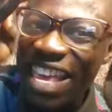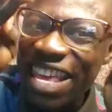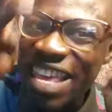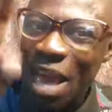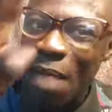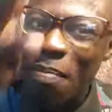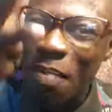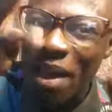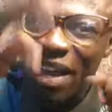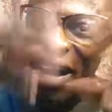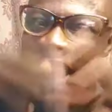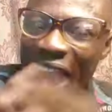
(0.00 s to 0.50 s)

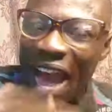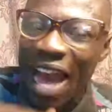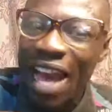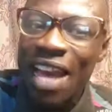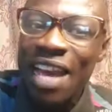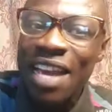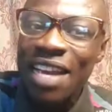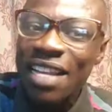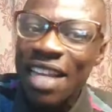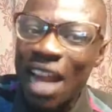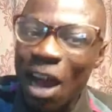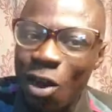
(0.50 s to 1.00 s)
Yabeka,
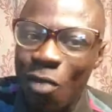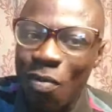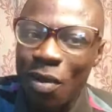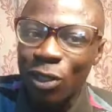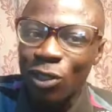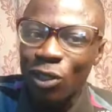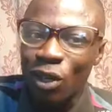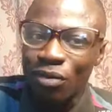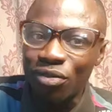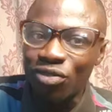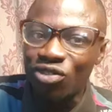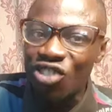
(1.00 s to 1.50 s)
now
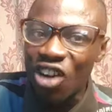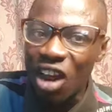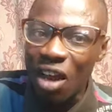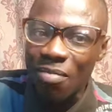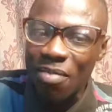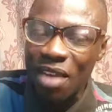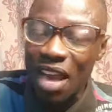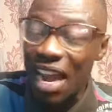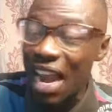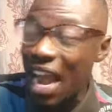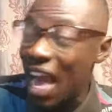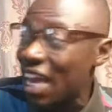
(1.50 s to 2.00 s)
best
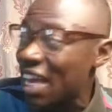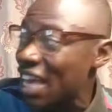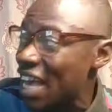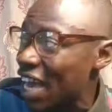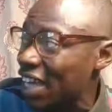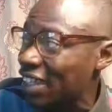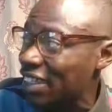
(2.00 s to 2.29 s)
subscribe, ya like,